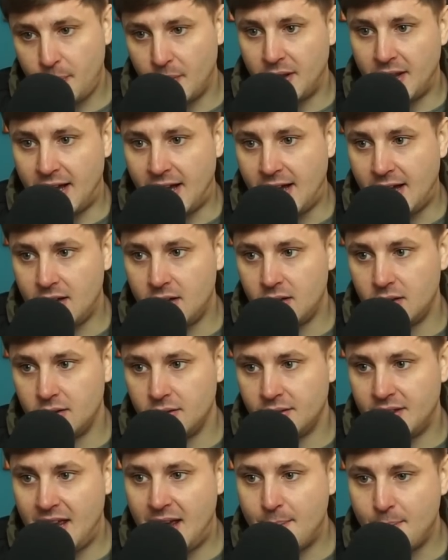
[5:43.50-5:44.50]
of that,
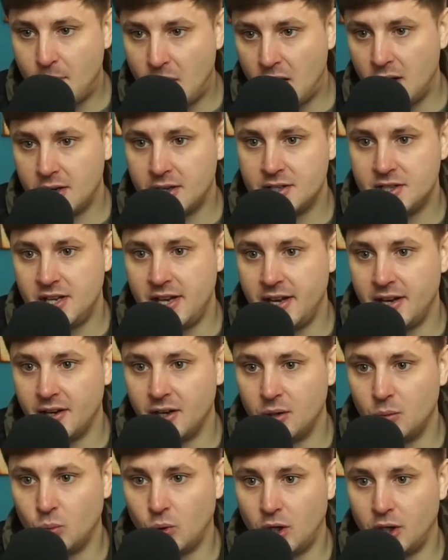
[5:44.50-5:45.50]
their
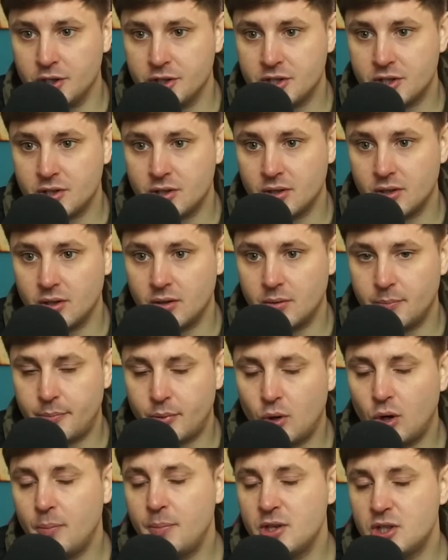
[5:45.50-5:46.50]
marketing was
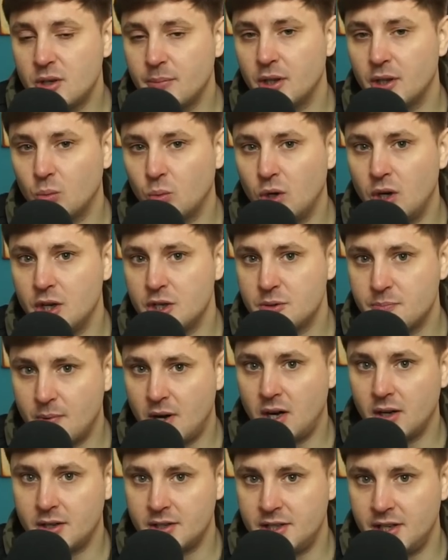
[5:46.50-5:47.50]
probably some of the worst
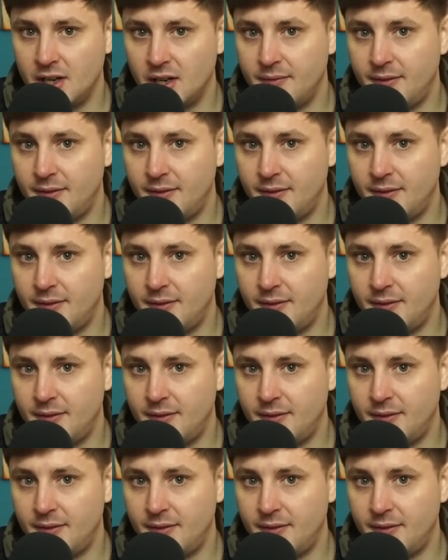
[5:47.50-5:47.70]
marketing I've